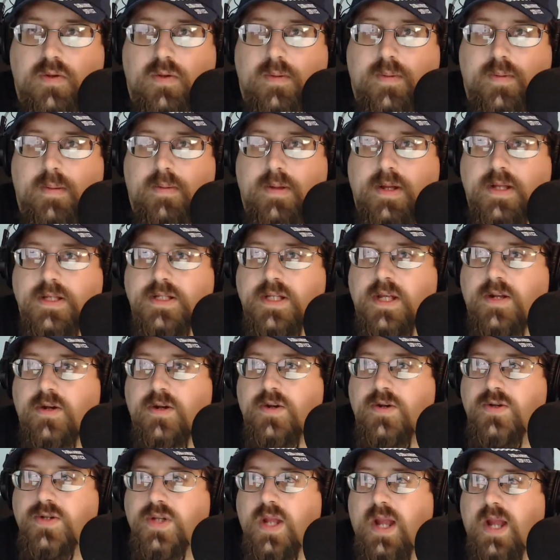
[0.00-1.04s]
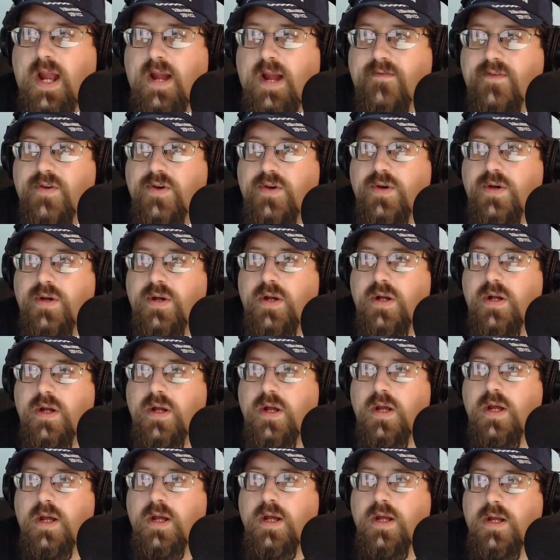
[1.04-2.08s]
Republican senators after
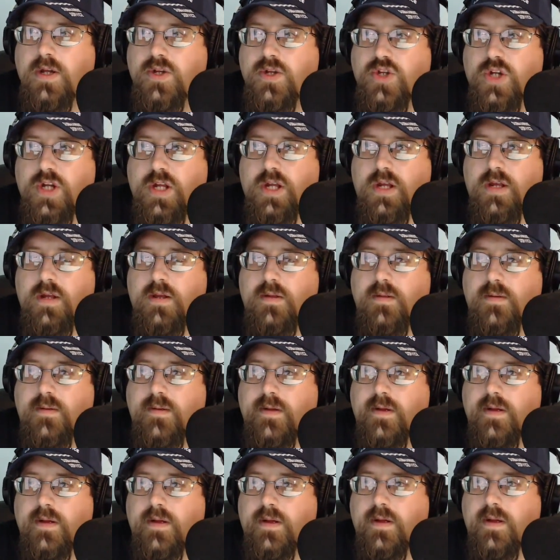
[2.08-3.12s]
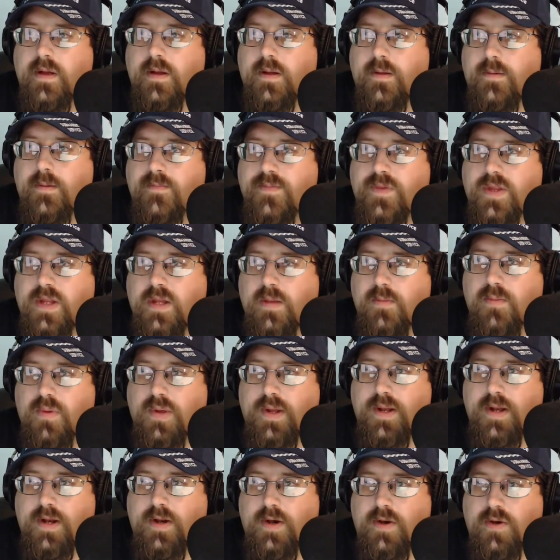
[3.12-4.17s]
she
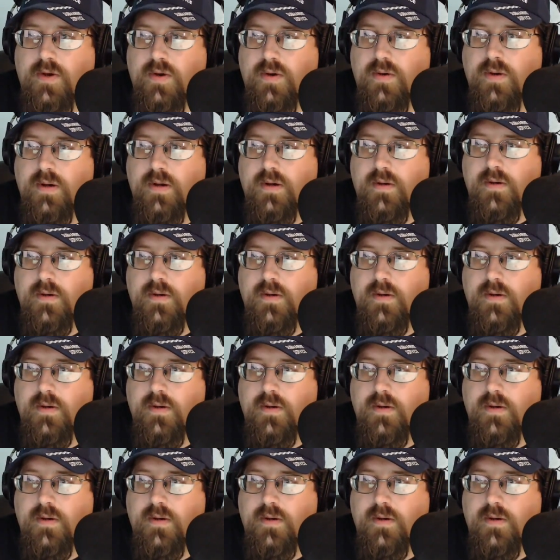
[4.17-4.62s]
completed her